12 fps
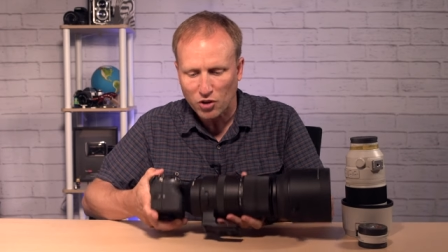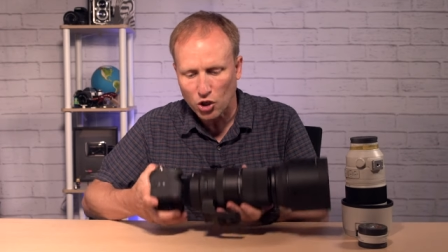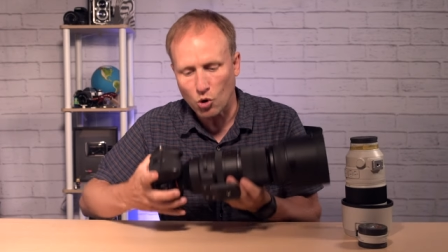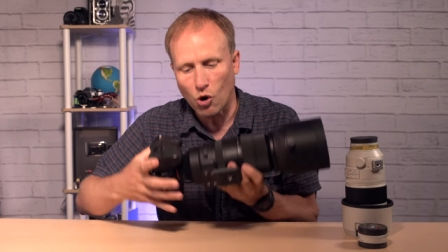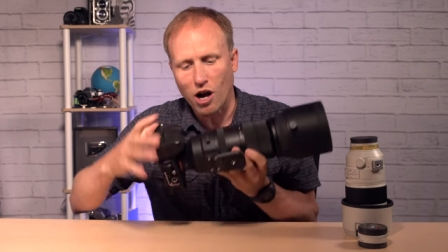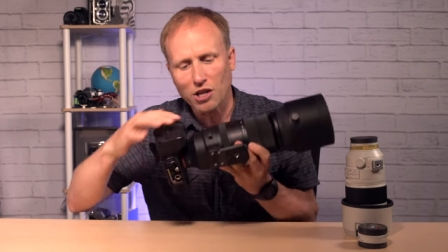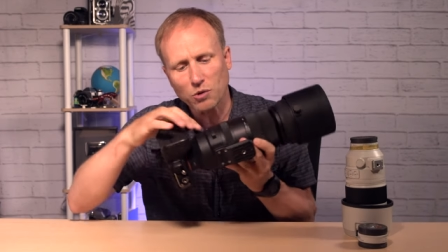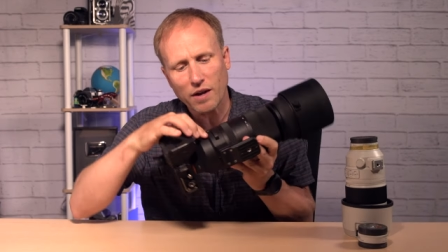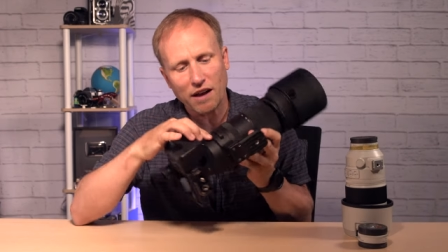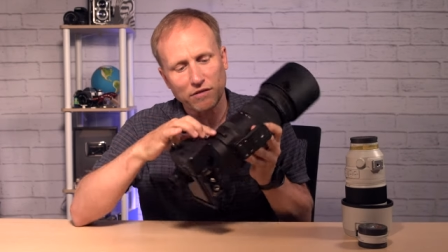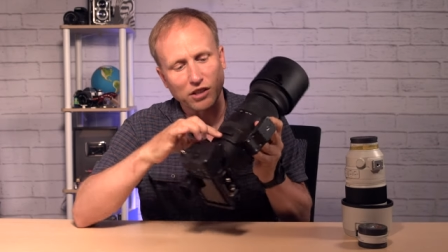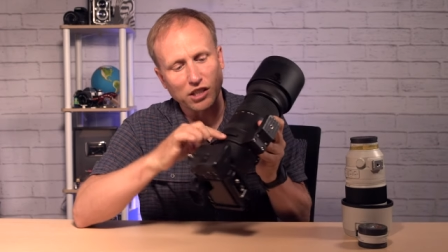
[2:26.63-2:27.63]
You also
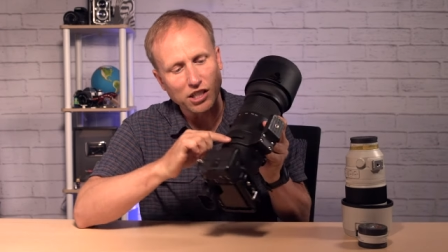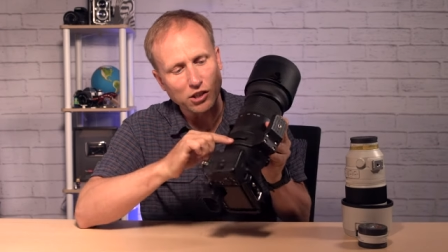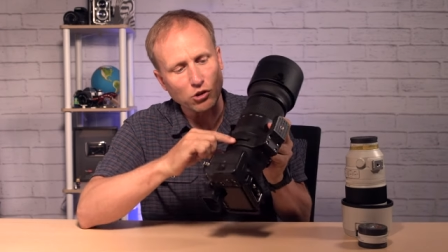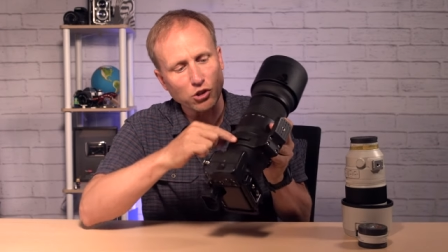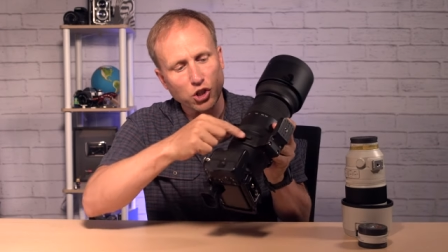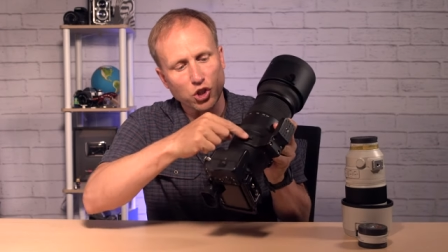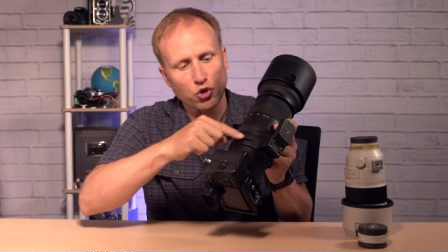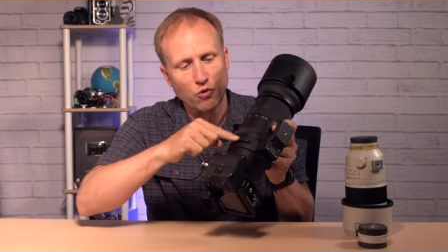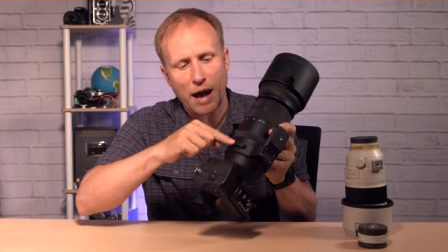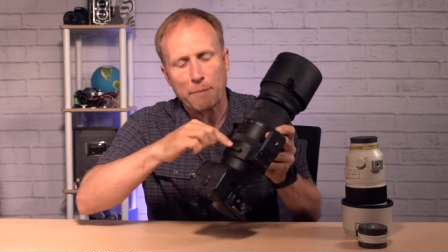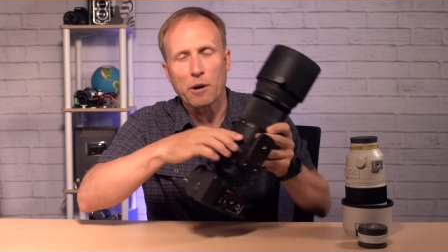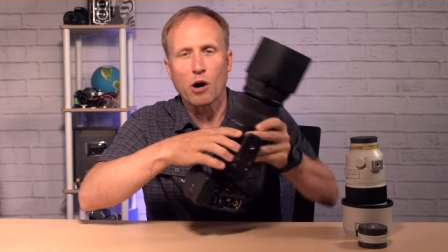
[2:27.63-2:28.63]
have little
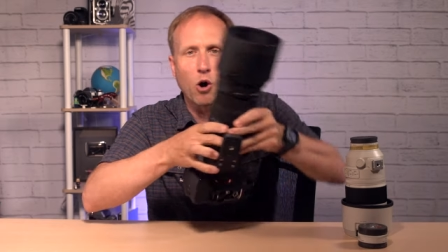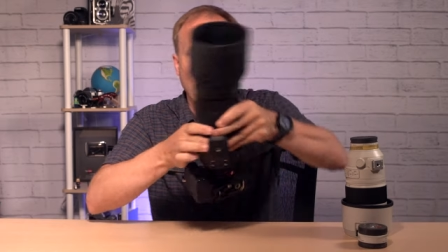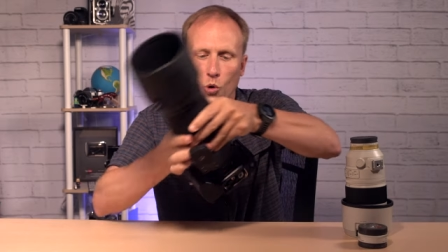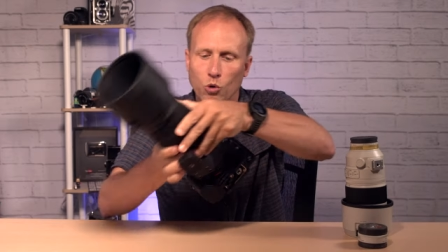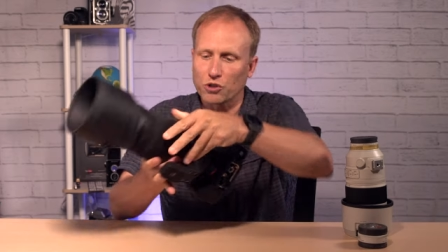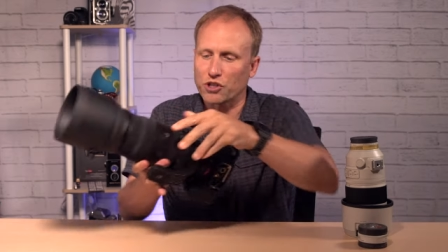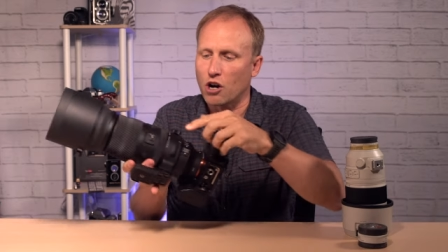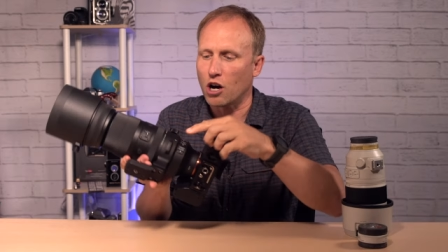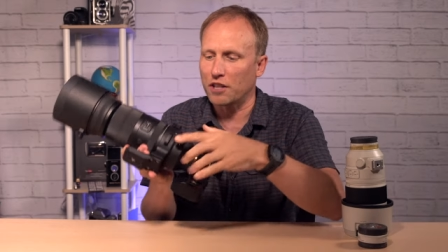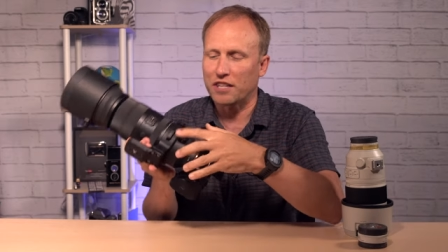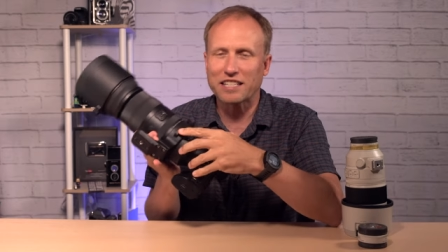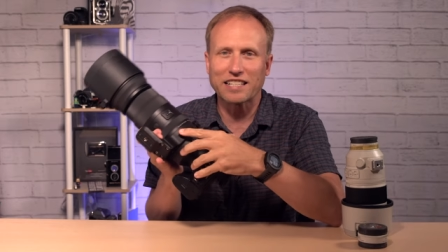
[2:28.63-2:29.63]
strap holes
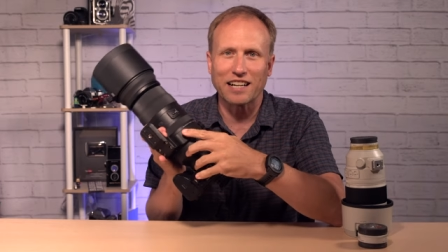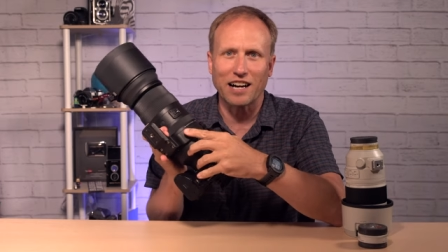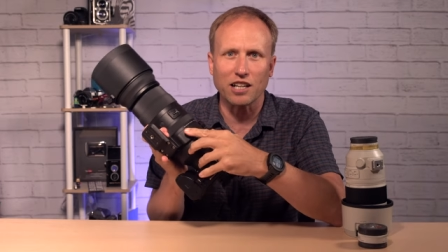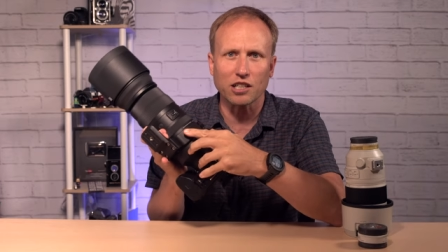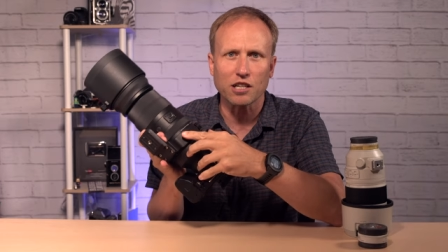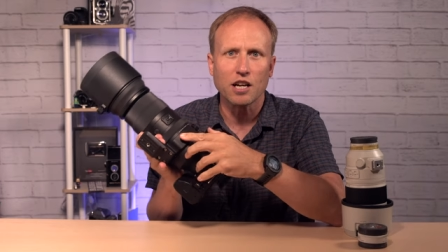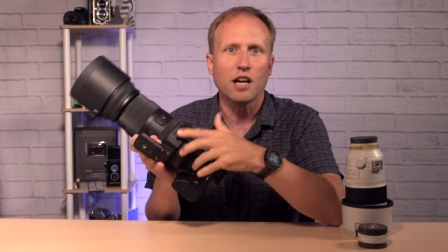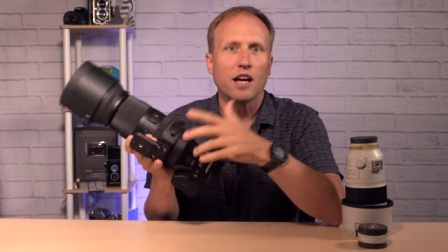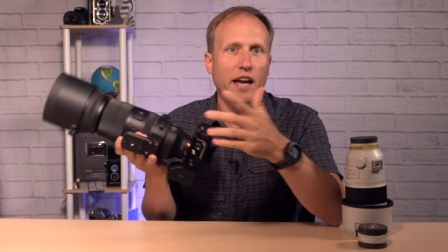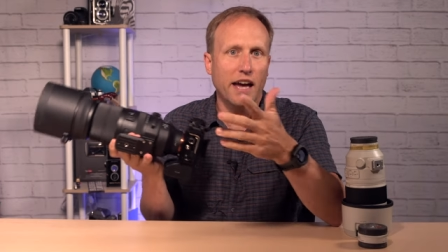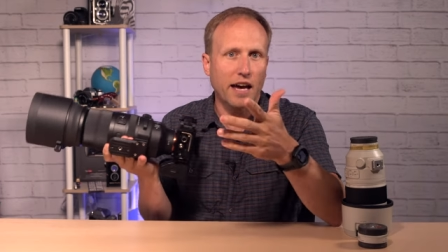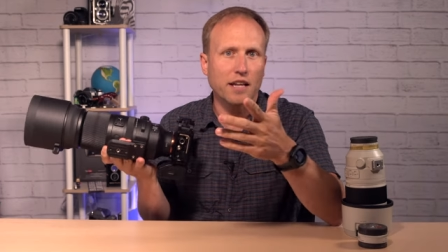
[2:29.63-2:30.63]
on this collar,
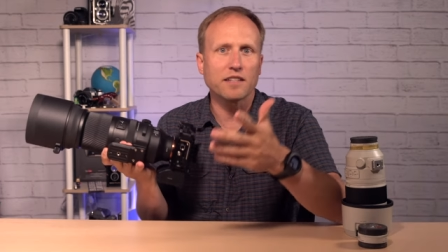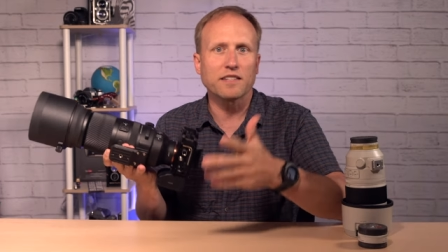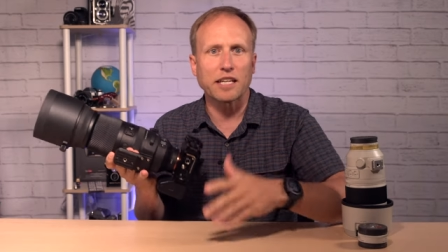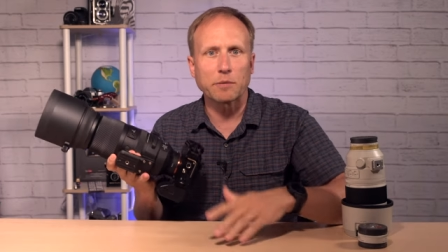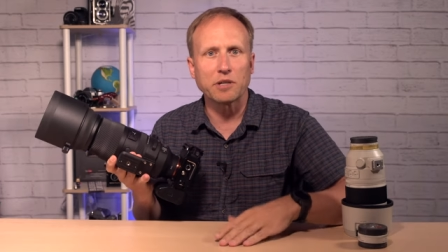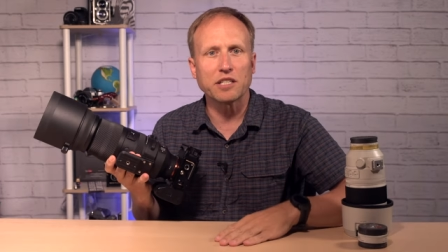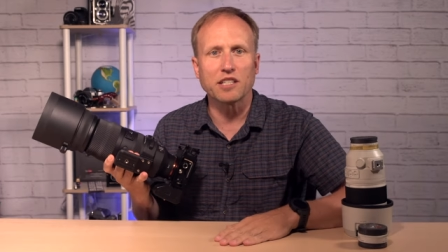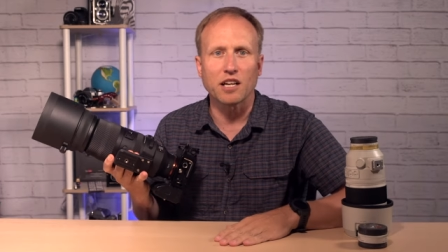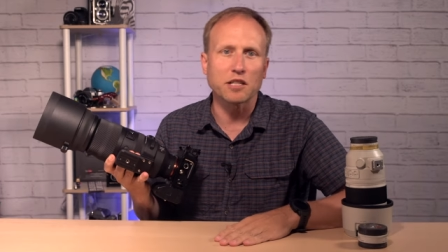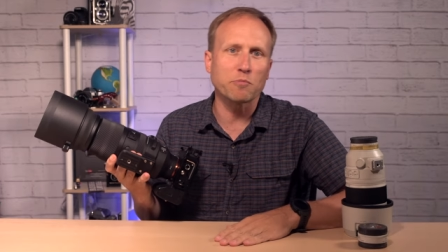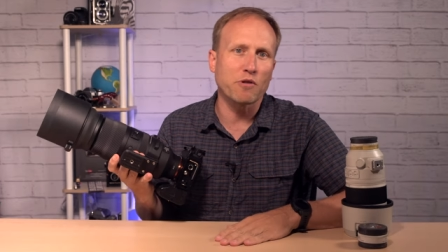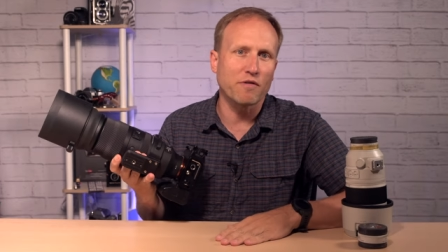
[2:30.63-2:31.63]
and Sigma
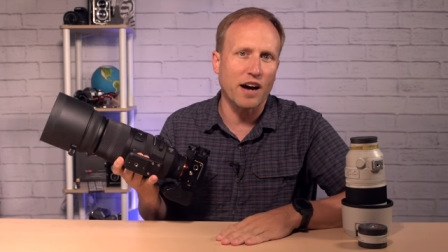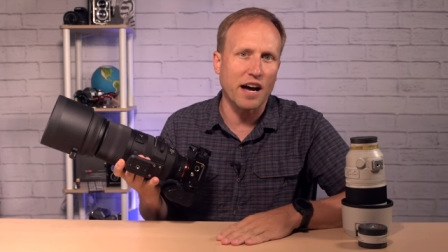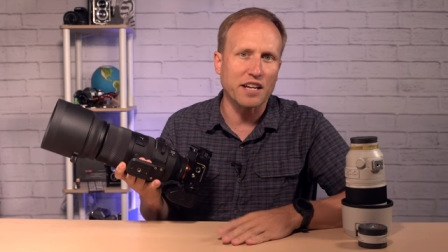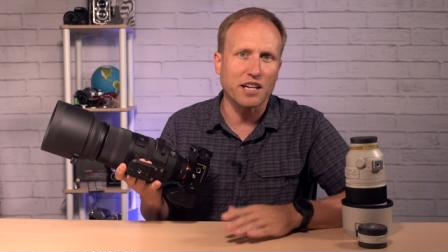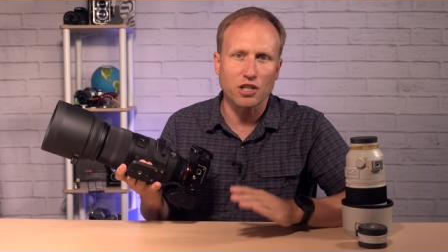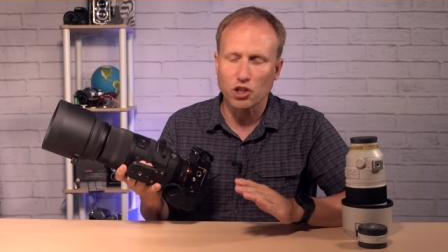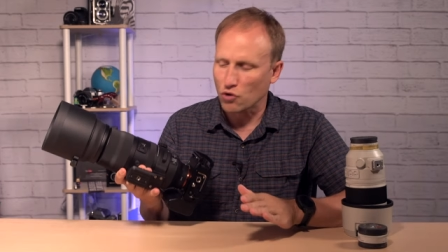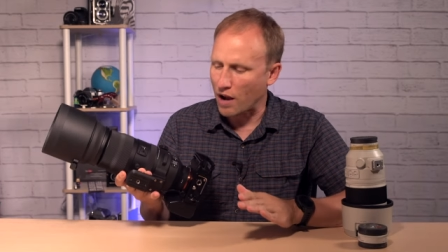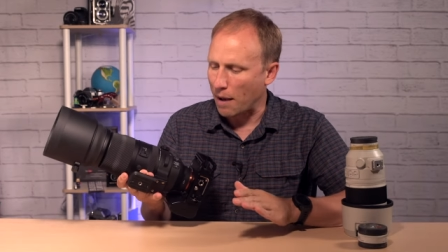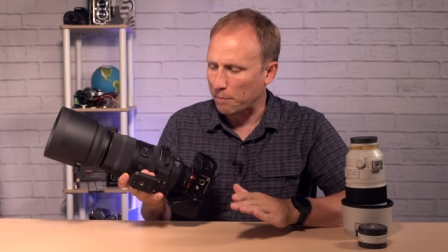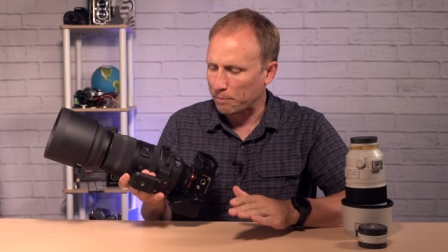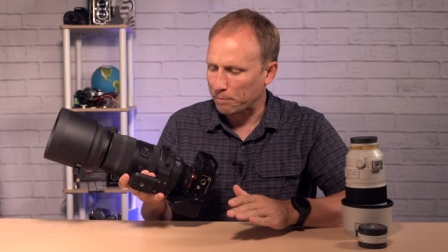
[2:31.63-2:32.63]
does provide a
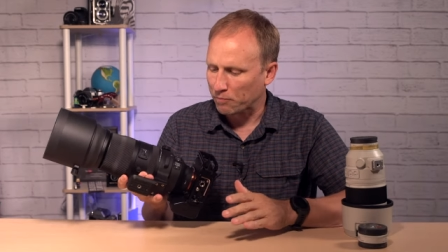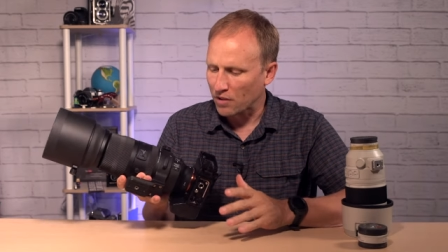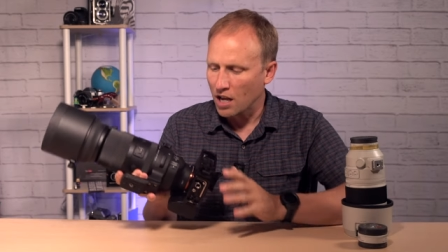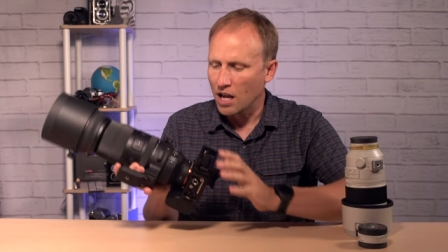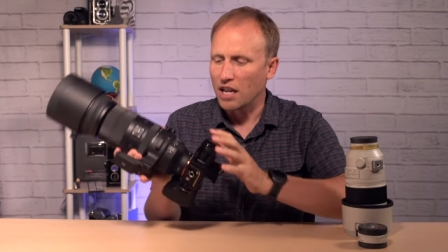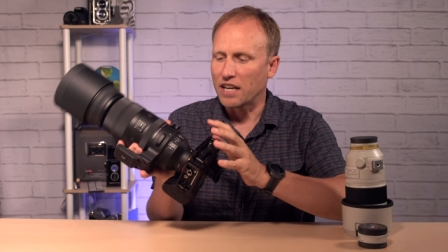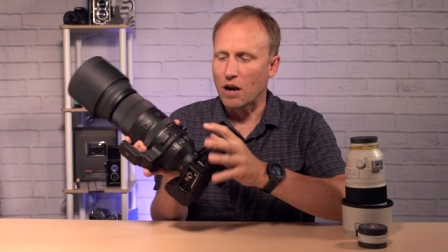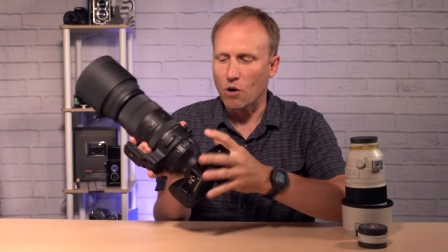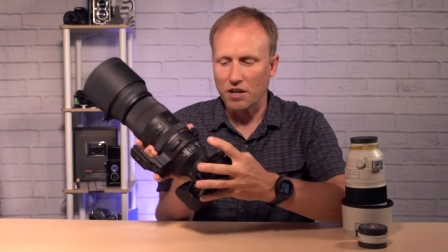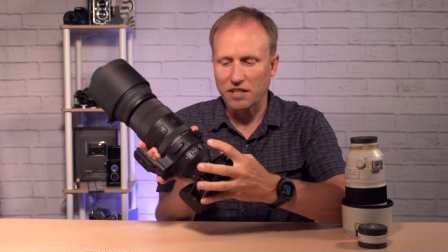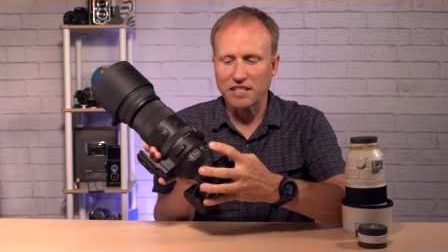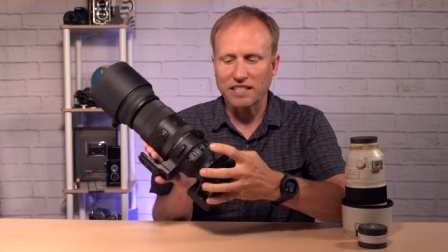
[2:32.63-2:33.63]
strap. Now
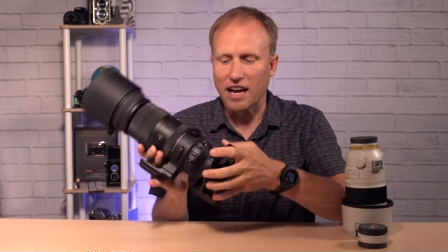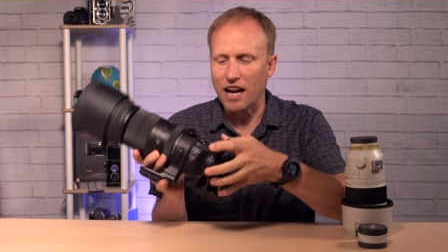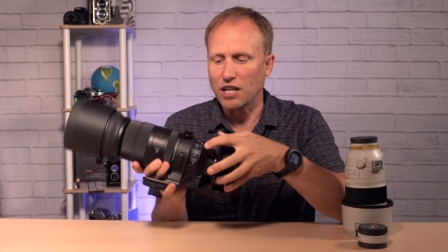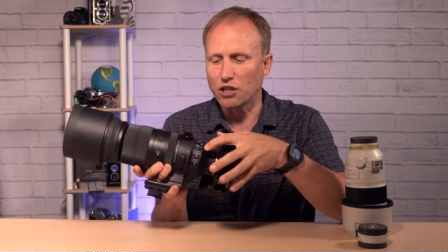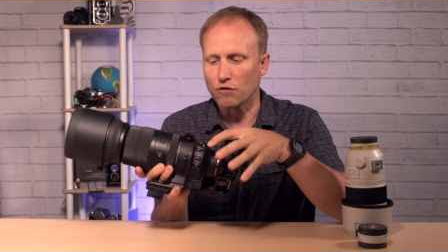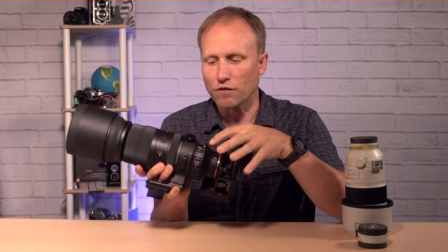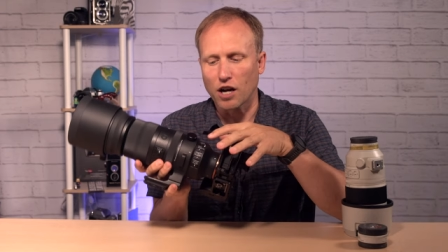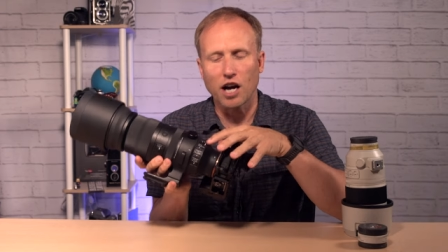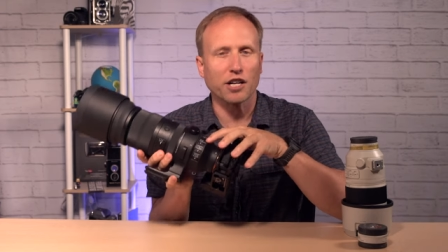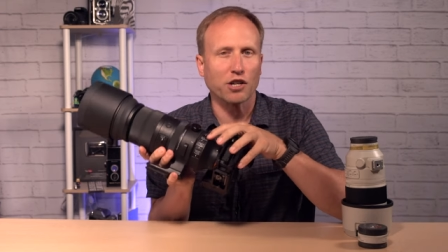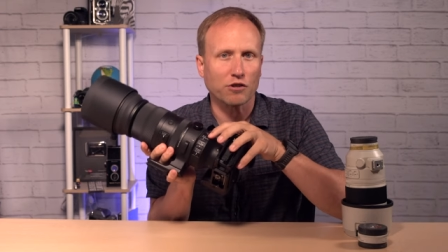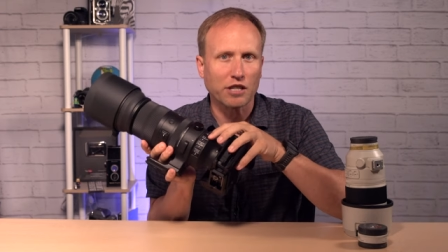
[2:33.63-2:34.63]
on the side, you've got your